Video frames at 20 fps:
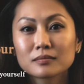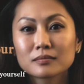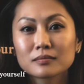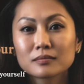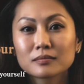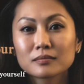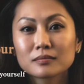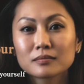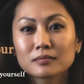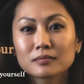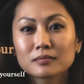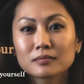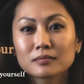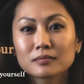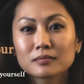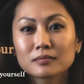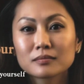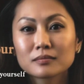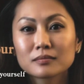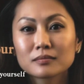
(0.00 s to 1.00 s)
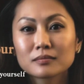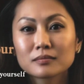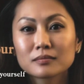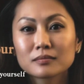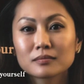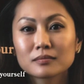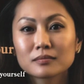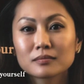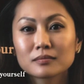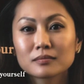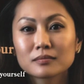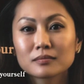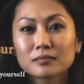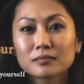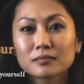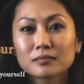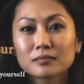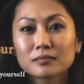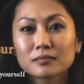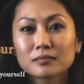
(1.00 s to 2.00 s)

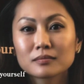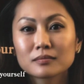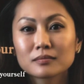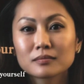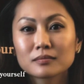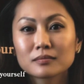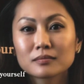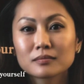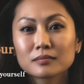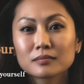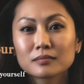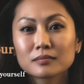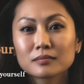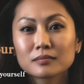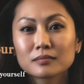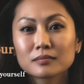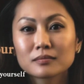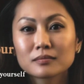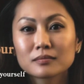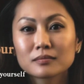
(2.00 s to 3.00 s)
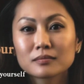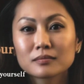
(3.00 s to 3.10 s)
(no lip movement)